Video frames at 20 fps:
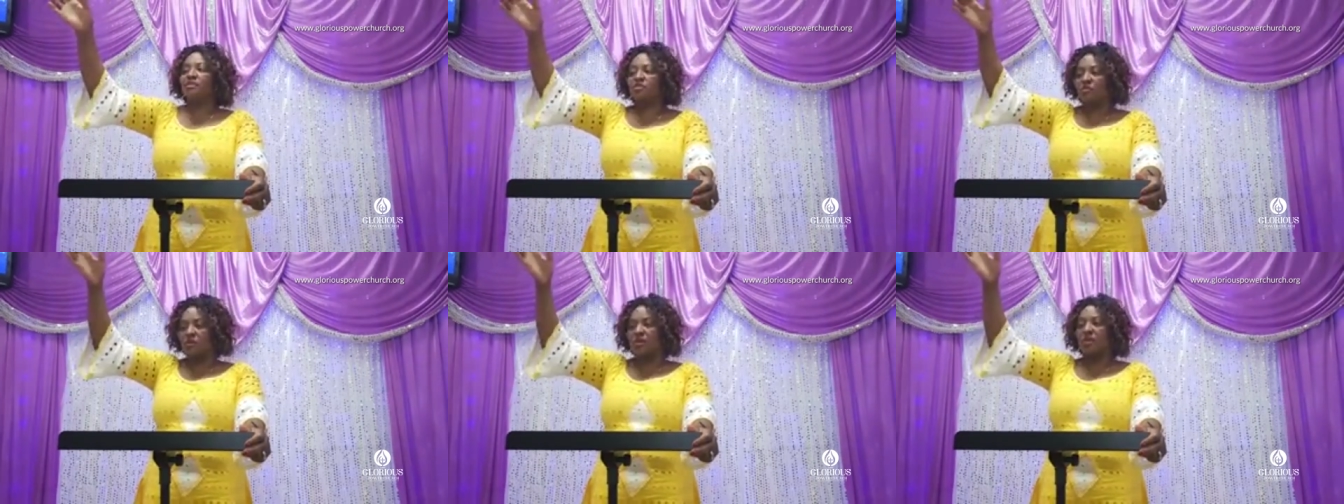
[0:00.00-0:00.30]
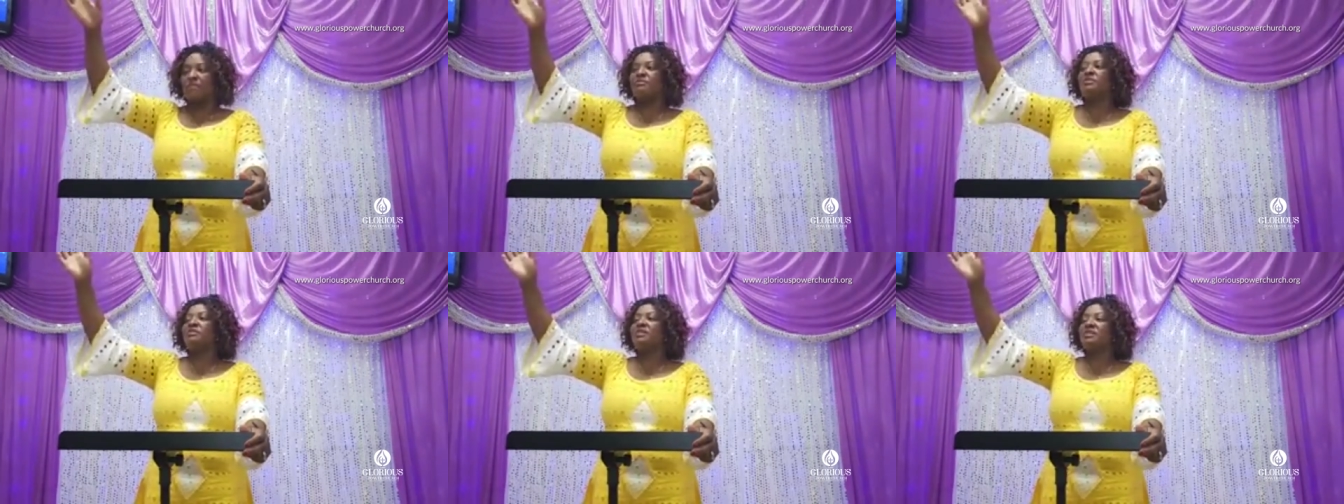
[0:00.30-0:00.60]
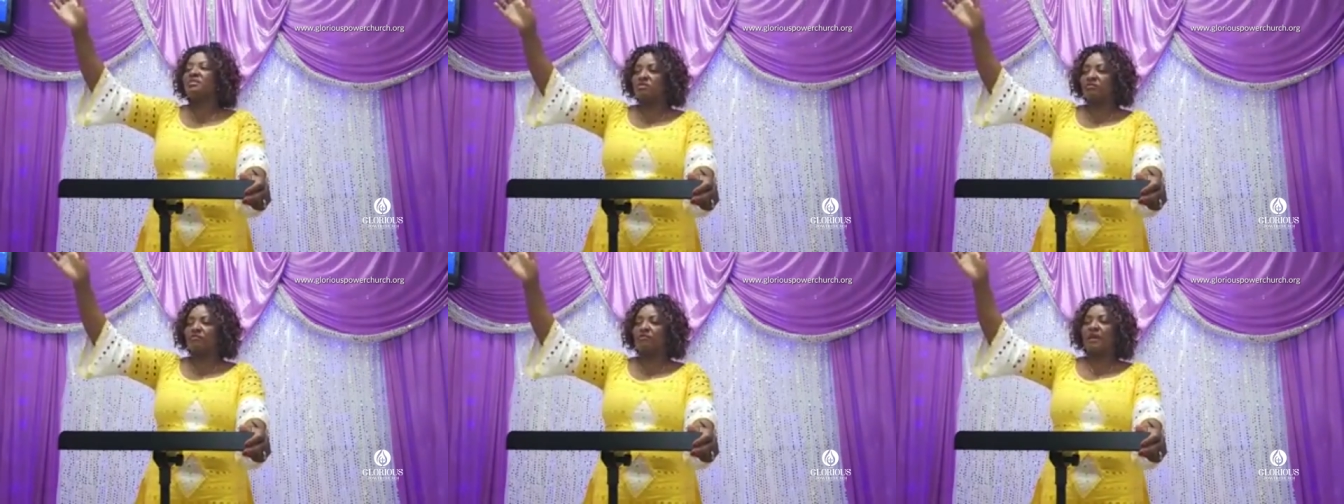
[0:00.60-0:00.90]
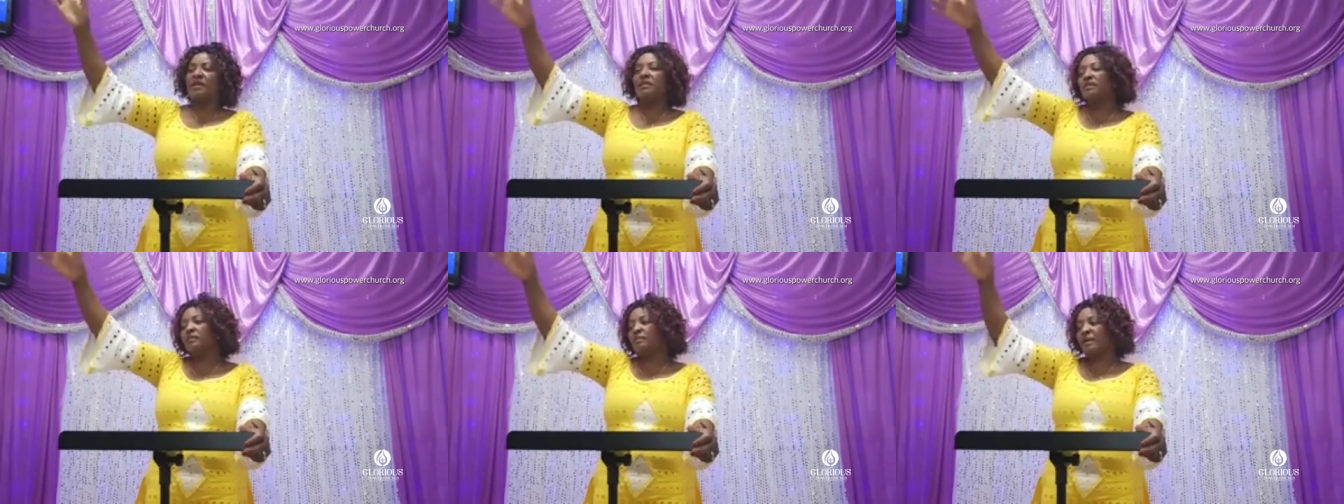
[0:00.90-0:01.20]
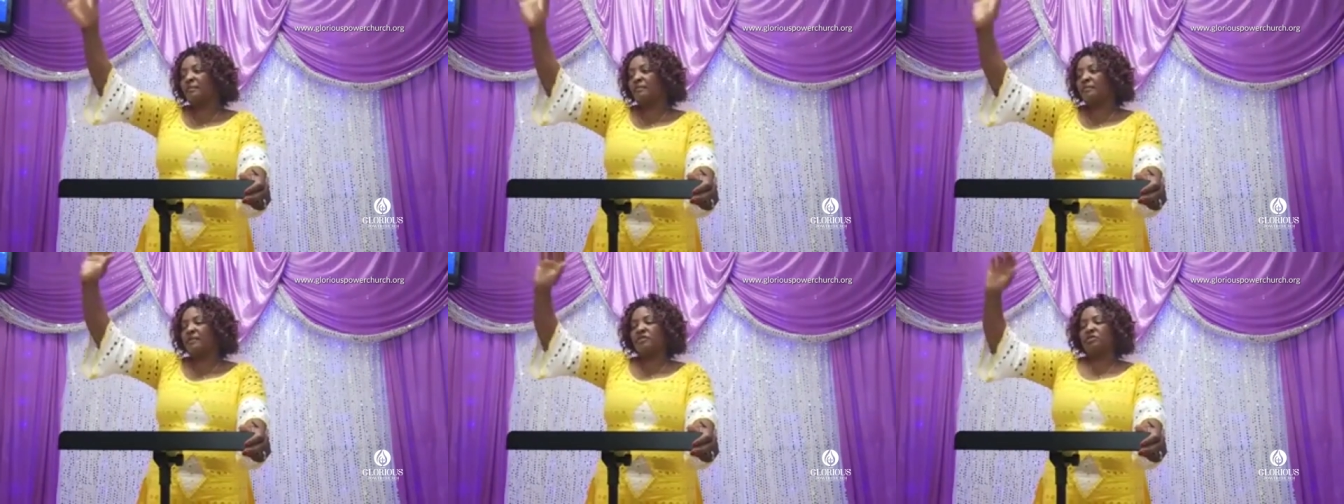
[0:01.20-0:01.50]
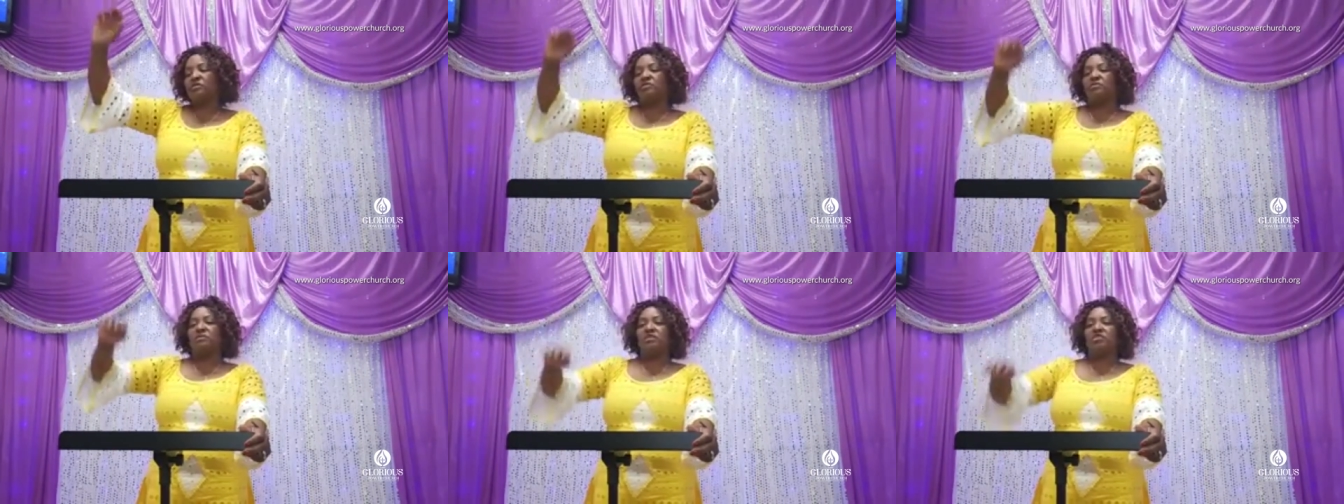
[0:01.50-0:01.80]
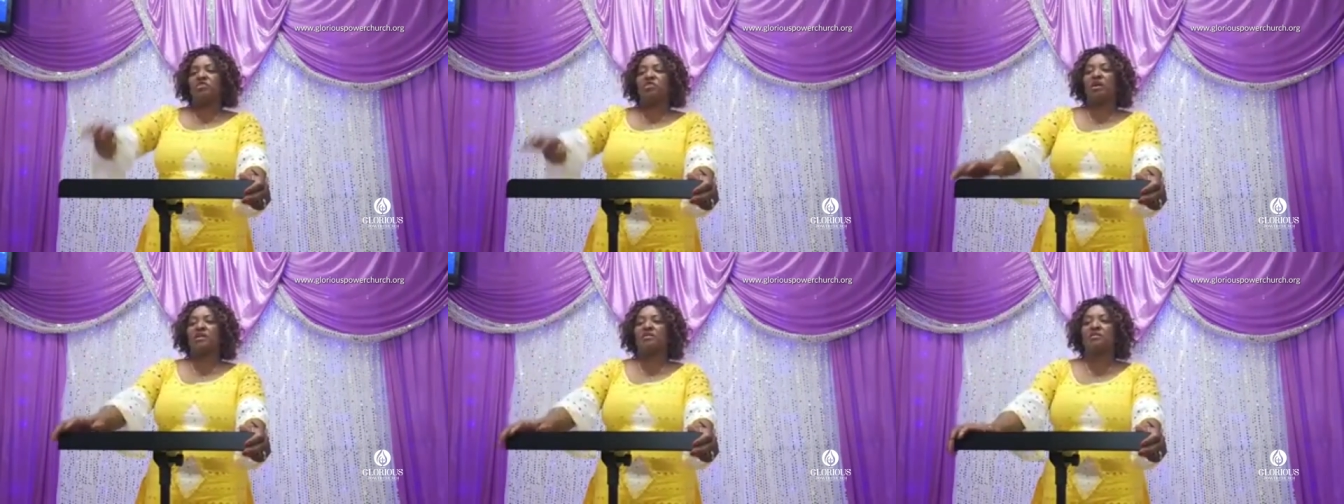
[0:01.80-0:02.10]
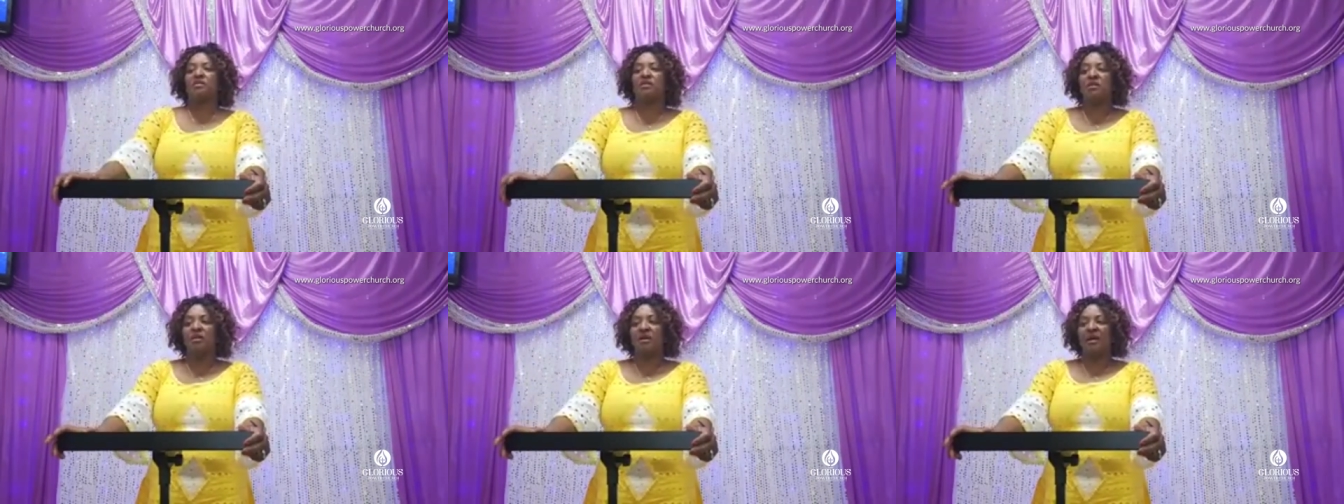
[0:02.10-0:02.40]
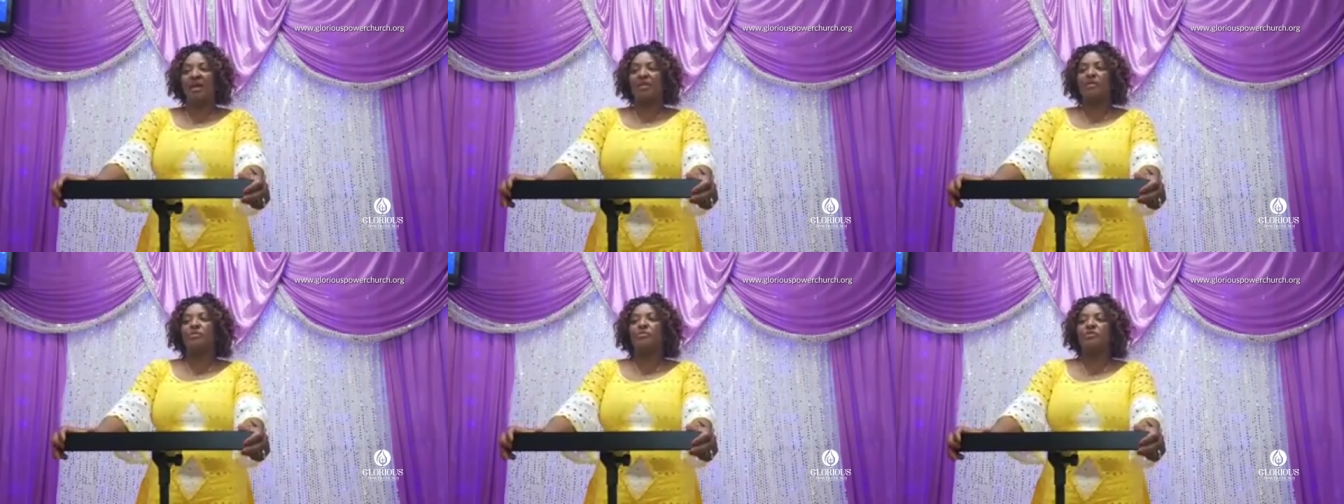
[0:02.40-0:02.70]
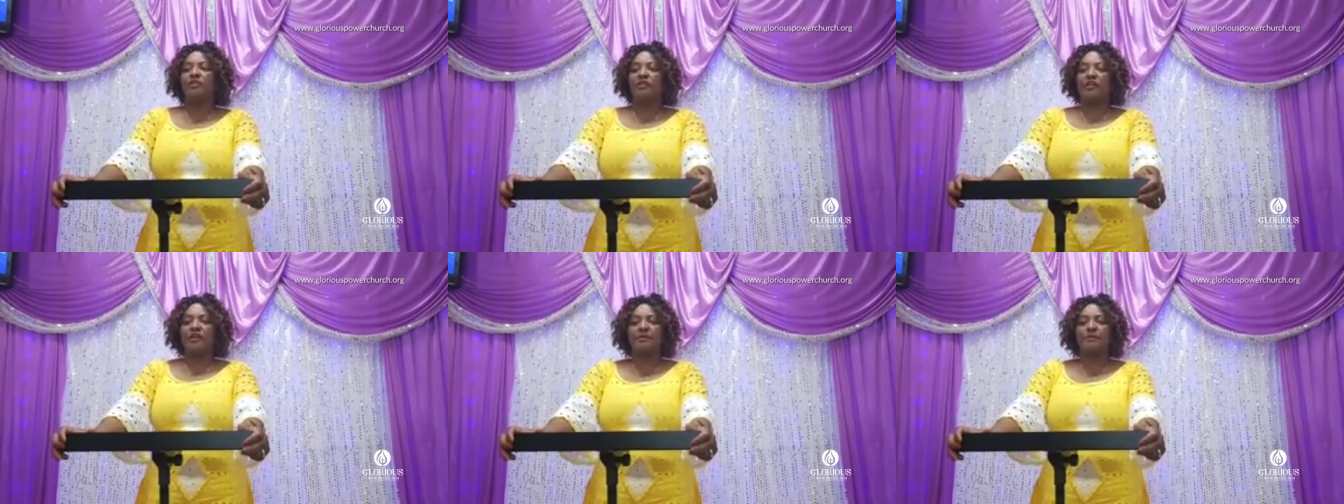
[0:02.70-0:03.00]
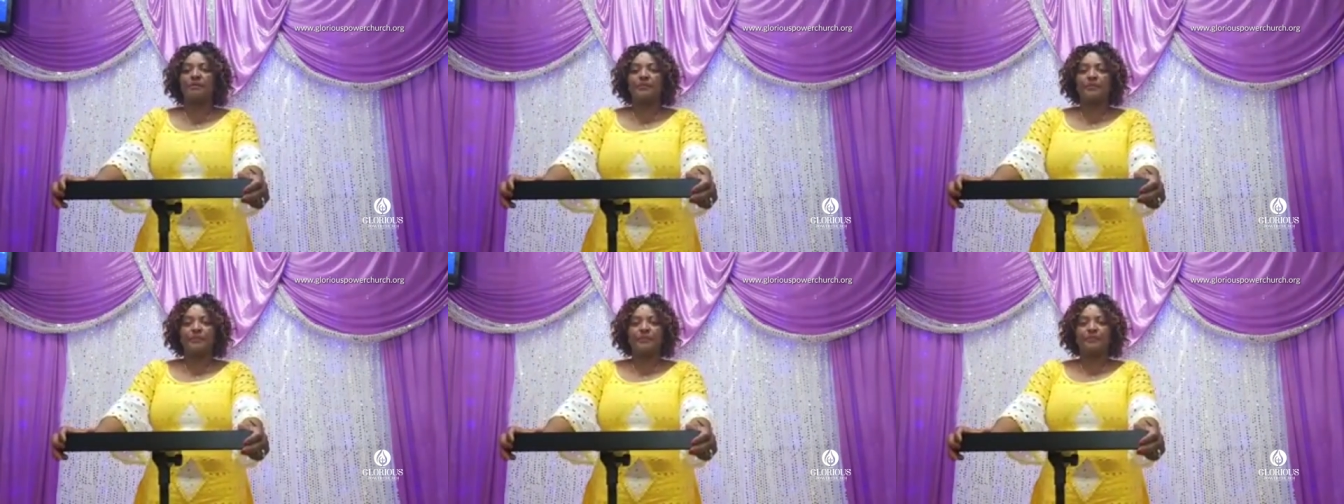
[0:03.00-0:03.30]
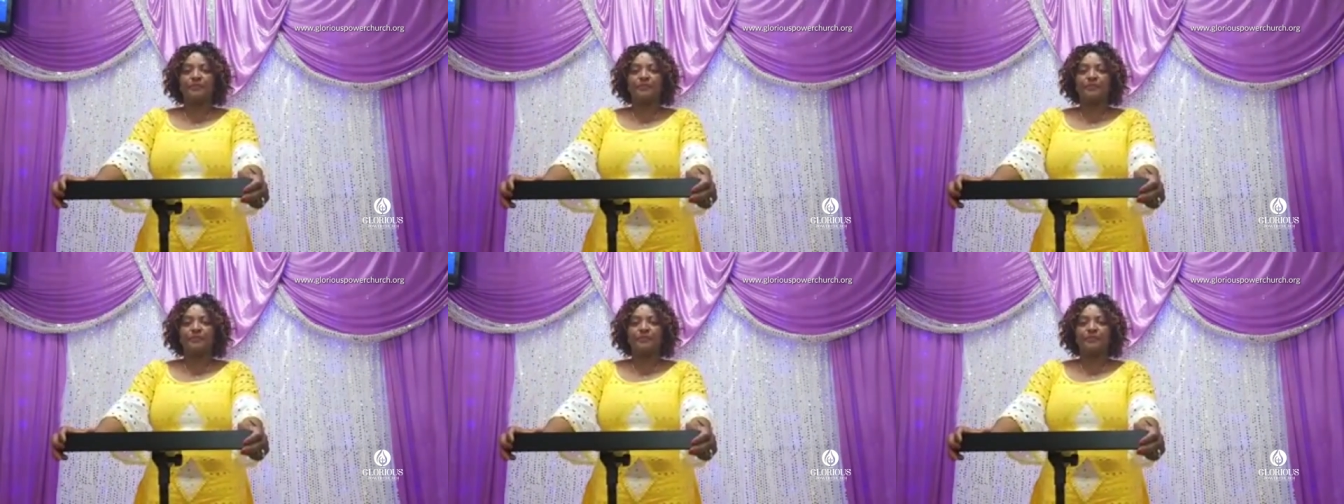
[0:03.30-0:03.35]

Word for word: so let me just find my place to the church. Are you there?